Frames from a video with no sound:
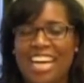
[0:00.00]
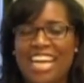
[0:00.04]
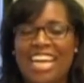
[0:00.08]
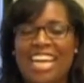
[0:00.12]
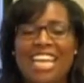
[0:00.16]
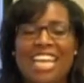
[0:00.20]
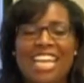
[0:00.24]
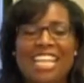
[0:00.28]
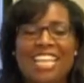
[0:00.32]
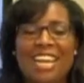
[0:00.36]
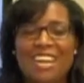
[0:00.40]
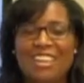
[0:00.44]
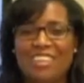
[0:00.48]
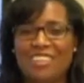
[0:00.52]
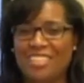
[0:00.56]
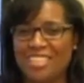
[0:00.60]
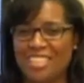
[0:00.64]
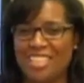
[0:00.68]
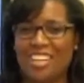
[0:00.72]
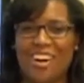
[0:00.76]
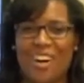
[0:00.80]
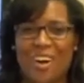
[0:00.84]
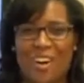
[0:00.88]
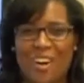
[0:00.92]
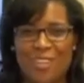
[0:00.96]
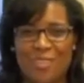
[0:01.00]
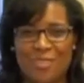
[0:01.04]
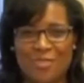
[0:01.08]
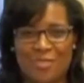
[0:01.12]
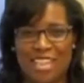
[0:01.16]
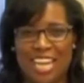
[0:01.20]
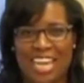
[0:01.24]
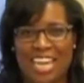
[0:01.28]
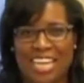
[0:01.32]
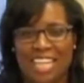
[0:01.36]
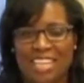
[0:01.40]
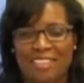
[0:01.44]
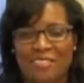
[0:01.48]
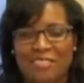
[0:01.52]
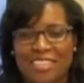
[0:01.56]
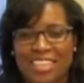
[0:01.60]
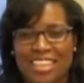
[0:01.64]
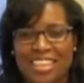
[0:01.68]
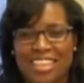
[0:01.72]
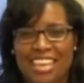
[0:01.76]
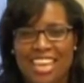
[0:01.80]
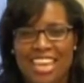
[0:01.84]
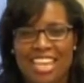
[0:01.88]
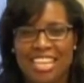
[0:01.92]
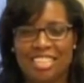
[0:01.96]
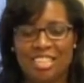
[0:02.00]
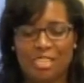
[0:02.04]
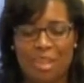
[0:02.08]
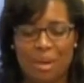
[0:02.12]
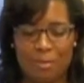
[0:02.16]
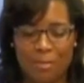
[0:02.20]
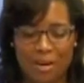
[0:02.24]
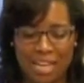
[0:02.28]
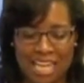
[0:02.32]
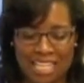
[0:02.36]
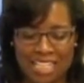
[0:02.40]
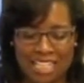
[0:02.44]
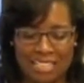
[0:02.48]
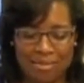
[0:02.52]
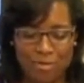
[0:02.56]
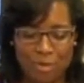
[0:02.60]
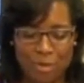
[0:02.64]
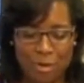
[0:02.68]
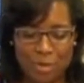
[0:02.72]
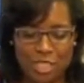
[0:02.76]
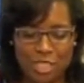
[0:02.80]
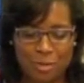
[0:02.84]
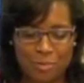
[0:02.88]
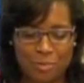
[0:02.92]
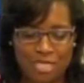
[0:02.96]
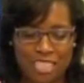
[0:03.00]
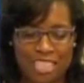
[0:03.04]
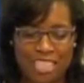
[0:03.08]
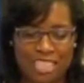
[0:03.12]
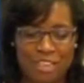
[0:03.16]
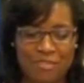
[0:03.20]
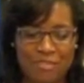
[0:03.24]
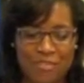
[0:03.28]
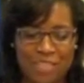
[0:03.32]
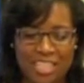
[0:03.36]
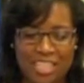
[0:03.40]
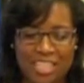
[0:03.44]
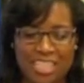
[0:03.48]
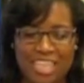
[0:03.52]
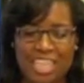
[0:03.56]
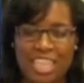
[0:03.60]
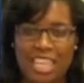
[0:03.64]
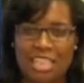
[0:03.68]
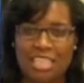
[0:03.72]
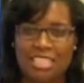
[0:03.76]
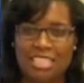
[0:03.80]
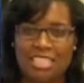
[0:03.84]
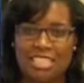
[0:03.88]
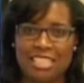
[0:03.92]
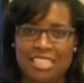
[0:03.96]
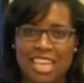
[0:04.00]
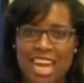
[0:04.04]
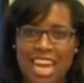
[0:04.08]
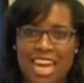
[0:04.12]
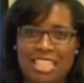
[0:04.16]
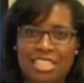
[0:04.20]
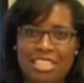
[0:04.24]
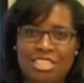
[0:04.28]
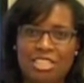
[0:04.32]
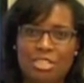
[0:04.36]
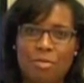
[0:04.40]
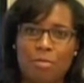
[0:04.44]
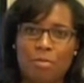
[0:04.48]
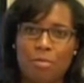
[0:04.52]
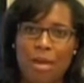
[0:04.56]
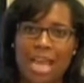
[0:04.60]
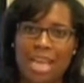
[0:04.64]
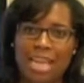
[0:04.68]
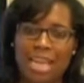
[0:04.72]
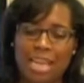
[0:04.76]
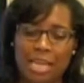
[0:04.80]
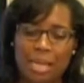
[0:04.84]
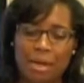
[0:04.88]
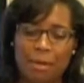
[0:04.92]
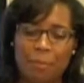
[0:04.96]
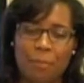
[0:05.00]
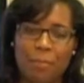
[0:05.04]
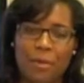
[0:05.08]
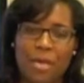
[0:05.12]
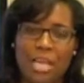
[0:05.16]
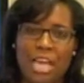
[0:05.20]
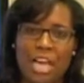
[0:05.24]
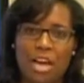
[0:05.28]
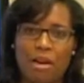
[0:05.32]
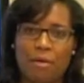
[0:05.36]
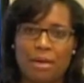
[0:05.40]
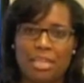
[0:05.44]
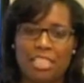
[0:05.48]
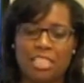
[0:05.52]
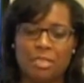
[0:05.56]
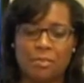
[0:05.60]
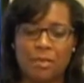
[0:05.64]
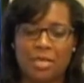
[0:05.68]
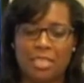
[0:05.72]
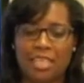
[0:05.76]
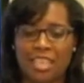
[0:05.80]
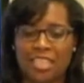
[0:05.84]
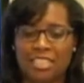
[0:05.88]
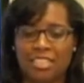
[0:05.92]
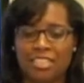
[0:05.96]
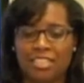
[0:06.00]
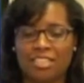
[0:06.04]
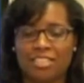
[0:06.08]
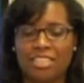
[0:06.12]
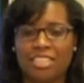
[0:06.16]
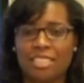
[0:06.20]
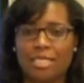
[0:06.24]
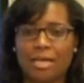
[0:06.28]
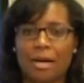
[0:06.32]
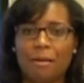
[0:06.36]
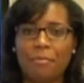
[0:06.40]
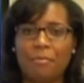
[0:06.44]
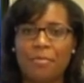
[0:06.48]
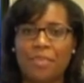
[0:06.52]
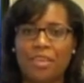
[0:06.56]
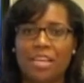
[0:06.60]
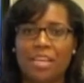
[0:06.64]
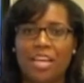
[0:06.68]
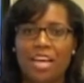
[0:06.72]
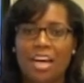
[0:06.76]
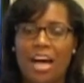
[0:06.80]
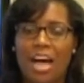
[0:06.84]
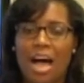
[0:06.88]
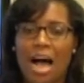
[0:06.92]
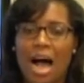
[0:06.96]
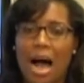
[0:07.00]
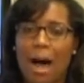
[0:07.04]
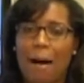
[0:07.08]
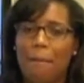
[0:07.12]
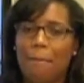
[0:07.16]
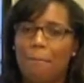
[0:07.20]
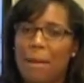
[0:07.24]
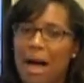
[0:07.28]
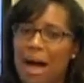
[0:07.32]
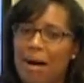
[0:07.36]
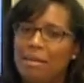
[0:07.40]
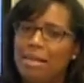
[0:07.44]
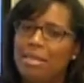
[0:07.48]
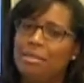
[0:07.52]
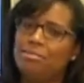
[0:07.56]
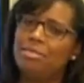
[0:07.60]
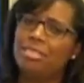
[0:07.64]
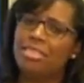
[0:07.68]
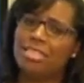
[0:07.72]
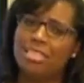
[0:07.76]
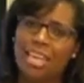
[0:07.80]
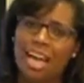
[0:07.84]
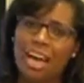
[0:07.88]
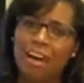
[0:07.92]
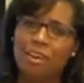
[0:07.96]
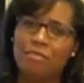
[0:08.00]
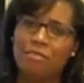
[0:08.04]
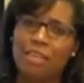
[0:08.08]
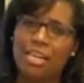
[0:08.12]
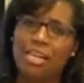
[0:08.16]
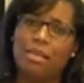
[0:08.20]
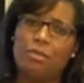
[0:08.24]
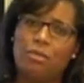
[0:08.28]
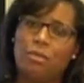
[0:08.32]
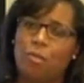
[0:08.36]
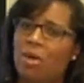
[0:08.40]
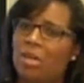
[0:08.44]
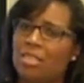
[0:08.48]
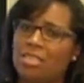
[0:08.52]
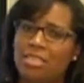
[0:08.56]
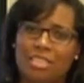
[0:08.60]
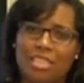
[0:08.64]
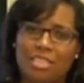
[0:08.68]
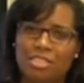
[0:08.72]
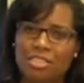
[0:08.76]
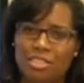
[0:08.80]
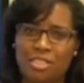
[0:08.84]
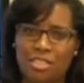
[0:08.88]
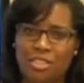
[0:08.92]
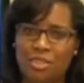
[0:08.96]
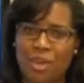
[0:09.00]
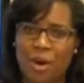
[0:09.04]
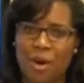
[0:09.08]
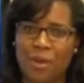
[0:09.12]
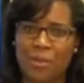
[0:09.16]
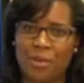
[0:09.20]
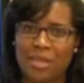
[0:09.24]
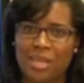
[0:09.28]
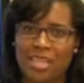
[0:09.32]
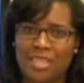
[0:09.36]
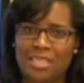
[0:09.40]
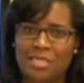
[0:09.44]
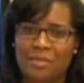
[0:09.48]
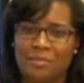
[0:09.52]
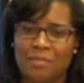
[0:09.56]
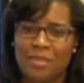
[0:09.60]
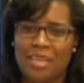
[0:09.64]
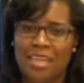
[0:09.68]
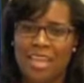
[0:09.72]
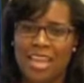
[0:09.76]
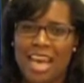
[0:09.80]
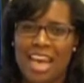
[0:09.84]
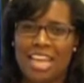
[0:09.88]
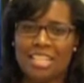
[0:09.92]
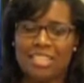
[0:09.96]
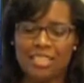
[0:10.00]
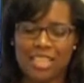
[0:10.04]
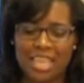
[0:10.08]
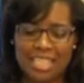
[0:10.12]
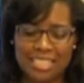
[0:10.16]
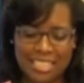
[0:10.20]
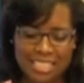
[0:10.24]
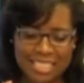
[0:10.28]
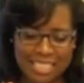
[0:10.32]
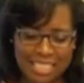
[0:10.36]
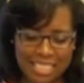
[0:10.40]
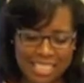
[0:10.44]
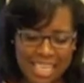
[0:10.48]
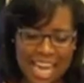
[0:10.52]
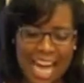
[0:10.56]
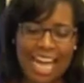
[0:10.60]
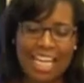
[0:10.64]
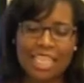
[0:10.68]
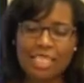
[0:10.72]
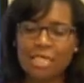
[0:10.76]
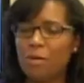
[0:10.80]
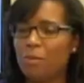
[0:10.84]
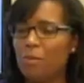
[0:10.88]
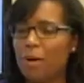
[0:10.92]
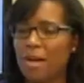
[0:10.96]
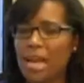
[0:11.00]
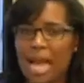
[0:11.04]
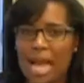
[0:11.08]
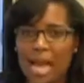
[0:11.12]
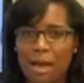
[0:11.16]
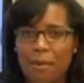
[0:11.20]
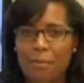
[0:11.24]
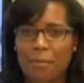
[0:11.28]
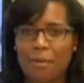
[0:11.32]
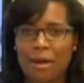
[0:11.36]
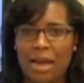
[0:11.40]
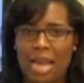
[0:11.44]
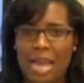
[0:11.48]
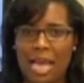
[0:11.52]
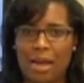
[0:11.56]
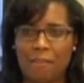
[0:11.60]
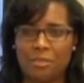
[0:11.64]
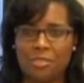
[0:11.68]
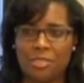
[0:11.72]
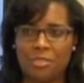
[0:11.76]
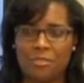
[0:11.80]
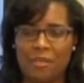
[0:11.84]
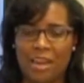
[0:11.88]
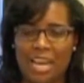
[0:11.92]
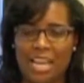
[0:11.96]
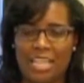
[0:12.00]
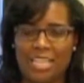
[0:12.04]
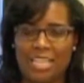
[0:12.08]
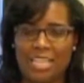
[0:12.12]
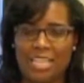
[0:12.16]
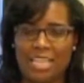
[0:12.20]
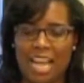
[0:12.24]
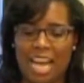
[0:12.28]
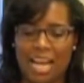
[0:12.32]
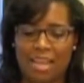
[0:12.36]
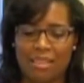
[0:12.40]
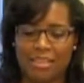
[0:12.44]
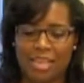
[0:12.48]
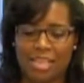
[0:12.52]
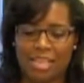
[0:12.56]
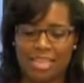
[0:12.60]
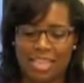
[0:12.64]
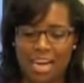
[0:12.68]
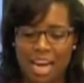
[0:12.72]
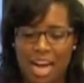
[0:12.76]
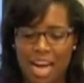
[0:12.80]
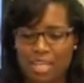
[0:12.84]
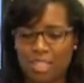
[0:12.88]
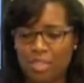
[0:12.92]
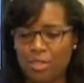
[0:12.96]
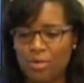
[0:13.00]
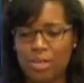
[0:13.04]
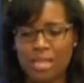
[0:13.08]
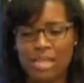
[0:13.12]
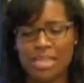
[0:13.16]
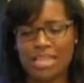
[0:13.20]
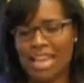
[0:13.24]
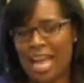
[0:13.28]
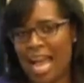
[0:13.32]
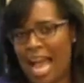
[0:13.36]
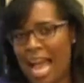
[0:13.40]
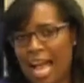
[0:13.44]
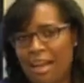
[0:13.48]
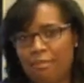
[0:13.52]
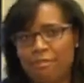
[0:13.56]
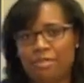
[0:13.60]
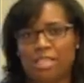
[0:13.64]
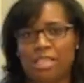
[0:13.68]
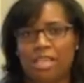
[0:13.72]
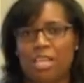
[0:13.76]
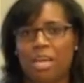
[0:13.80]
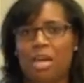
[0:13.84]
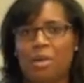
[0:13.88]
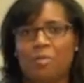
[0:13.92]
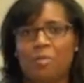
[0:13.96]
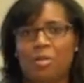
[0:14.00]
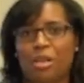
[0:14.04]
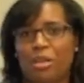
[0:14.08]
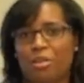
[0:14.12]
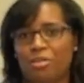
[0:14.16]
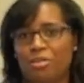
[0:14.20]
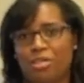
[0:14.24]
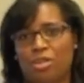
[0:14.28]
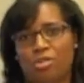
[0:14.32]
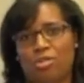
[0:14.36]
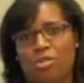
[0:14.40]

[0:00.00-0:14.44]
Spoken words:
He knows it already. And so, but it's more specifically, he decides to make an appearance because there's something about himself that he wants us to notice. And so that's exactly what Abraham is finding out, that God, you didn't have to come here to